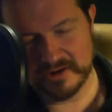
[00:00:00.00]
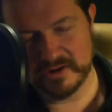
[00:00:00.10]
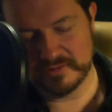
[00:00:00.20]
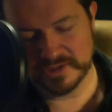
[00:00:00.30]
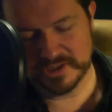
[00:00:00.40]

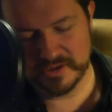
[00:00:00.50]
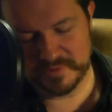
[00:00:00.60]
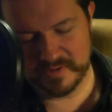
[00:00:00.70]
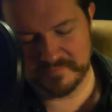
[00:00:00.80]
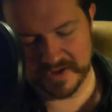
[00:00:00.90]
Clara will show
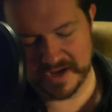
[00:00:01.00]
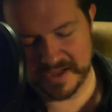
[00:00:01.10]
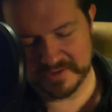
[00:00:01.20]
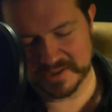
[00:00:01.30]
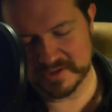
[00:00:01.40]
up to your fucking
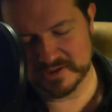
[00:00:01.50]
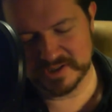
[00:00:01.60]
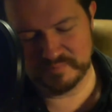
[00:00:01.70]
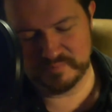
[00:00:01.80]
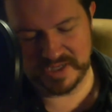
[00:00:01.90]
house and
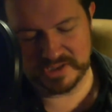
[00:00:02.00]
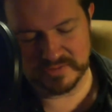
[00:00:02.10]
just beat